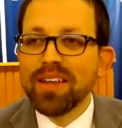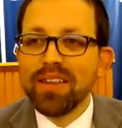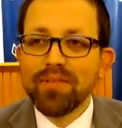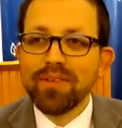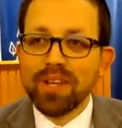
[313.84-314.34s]

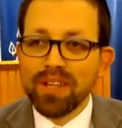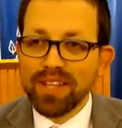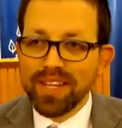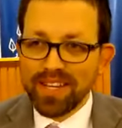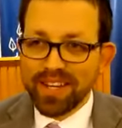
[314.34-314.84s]

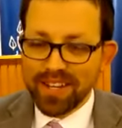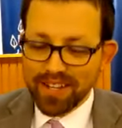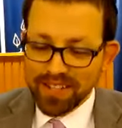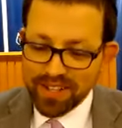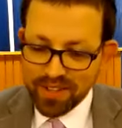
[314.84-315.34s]
definitely
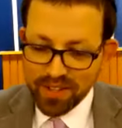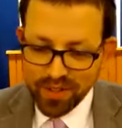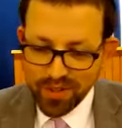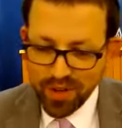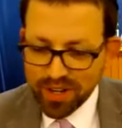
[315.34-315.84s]
in the
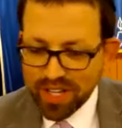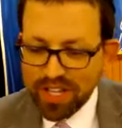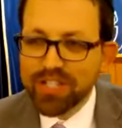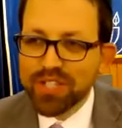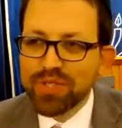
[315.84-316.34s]
Dark
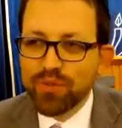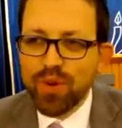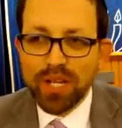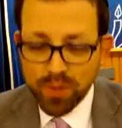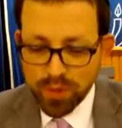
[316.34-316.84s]
Ages,
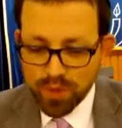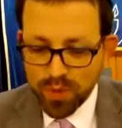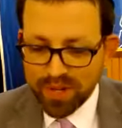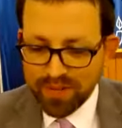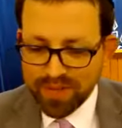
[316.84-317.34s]
France was
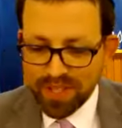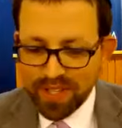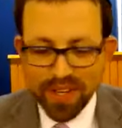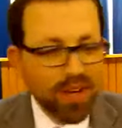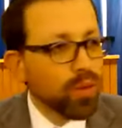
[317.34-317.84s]
one of
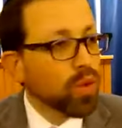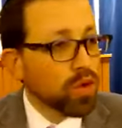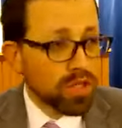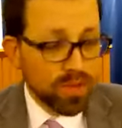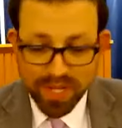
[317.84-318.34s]
the
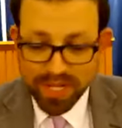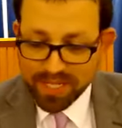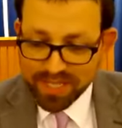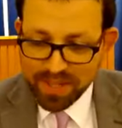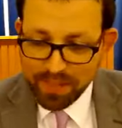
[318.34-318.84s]
worst
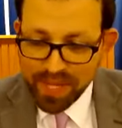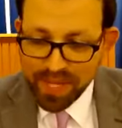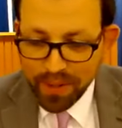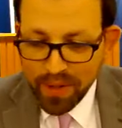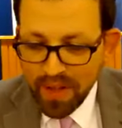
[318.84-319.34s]
places to
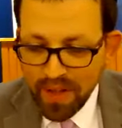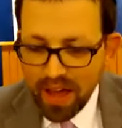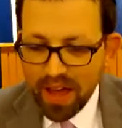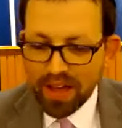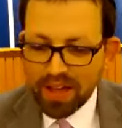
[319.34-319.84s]
be.
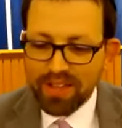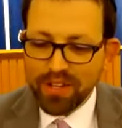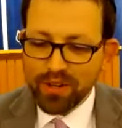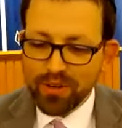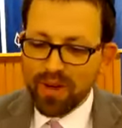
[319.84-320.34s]
In the
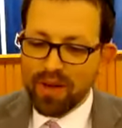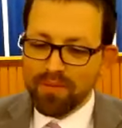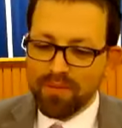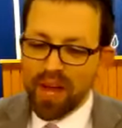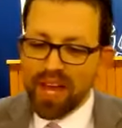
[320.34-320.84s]
year
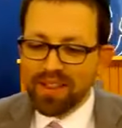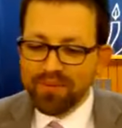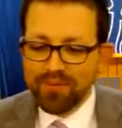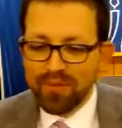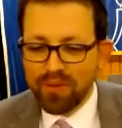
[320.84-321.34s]
508,
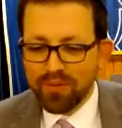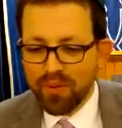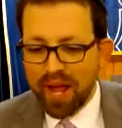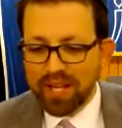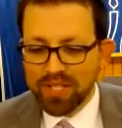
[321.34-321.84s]
the
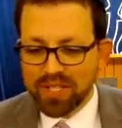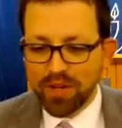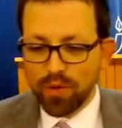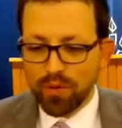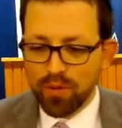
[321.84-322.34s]
Franks
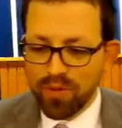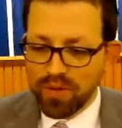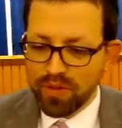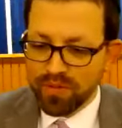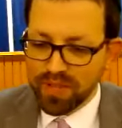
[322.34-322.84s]
take over for
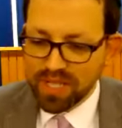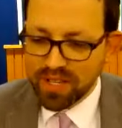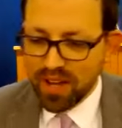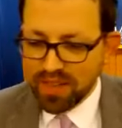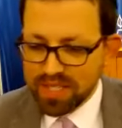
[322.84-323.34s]
the
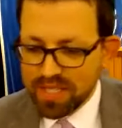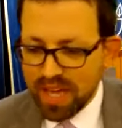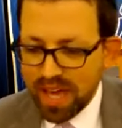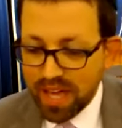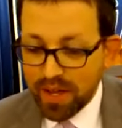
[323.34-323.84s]
Visigoths,
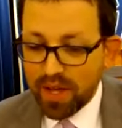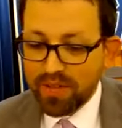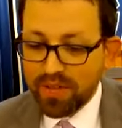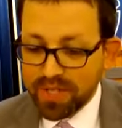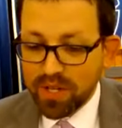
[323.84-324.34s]

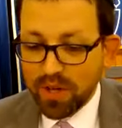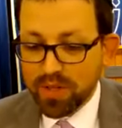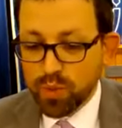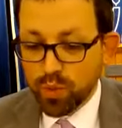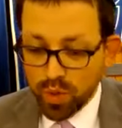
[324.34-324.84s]
and the
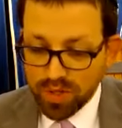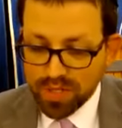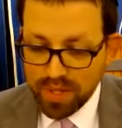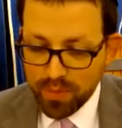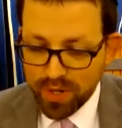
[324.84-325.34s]
Visigoths were
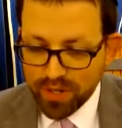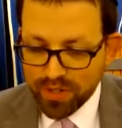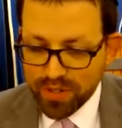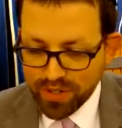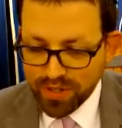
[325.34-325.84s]
somewhat
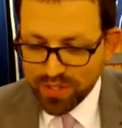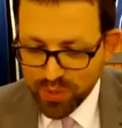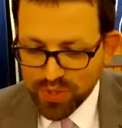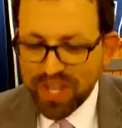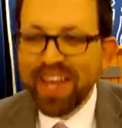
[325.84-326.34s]
good to the
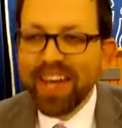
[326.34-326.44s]
Jews,